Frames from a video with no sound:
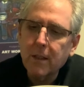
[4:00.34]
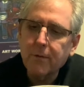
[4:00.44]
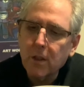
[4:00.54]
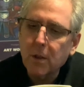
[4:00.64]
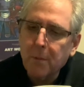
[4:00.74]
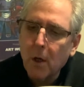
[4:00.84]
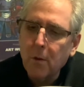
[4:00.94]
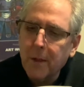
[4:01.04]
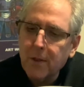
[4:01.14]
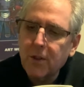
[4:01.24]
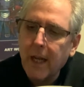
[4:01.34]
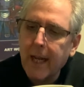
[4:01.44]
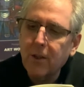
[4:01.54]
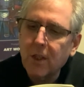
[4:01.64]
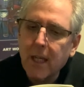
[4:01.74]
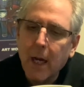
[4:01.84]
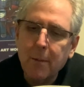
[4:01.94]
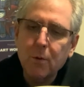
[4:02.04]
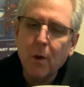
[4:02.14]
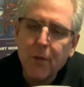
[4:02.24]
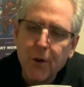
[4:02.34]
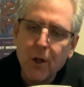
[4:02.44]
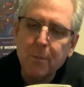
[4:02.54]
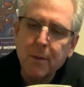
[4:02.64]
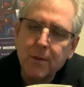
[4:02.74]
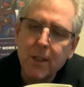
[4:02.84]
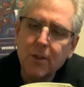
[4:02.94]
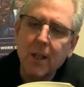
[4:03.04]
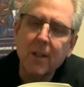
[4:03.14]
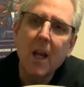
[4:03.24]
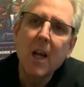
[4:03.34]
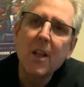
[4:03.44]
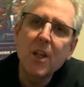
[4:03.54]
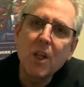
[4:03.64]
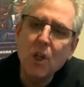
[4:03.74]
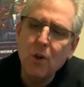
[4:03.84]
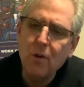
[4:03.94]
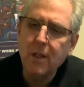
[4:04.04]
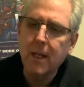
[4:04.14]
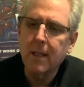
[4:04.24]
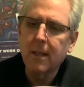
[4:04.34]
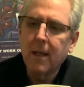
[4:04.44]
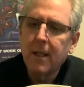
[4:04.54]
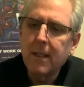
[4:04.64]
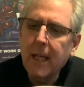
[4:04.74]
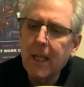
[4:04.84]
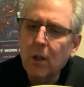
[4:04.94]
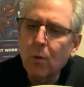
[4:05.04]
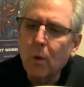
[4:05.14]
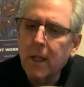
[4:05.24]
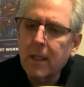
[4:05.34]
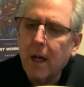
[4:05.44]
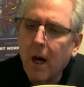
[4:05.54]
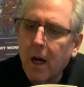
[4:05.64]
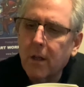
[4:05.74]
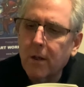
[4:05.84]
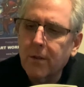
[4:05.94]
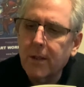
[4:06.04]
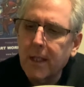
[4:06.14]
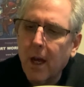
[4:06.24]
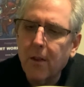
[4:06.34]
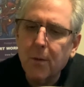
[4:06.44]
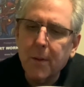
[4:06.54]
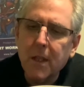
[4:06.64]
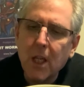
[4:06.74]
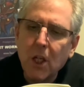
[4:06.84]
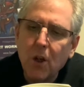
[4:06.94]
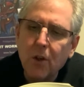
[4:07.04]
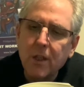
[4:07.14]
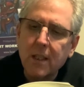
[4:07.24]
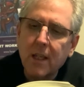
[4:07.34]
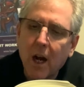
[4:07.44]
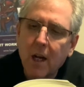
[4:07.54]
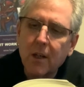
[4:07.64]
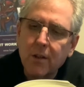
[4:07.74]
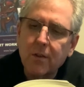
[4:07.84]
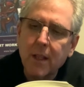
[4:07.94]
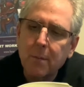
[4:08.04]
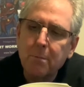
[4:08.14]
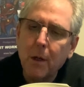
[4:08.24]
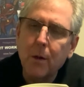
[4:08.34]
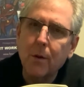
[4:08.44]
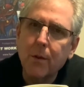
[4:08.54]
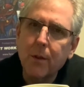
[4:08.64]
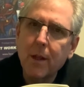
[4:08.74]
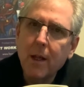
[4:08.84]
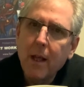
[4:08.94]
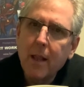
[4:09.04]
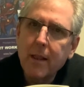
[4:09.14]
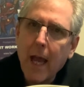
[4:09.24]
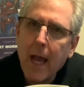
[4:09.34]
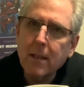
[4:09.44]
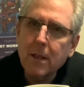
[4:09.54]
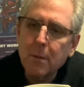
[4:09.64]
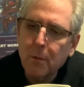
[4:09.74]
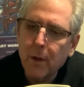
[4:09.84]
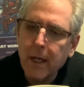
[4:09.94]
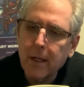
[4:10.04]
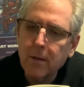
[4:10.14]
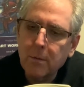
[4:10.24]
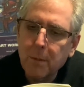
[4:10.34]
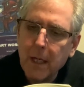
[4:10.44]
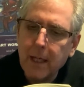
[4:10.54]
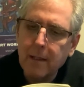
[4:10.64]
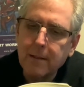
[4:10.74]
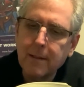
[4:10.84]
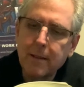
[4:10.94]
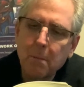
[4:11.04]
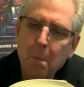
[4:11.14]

versa. Both must change and come to a third position, the union. Neither one conquers the other, but the union conquers them both. That brings peace.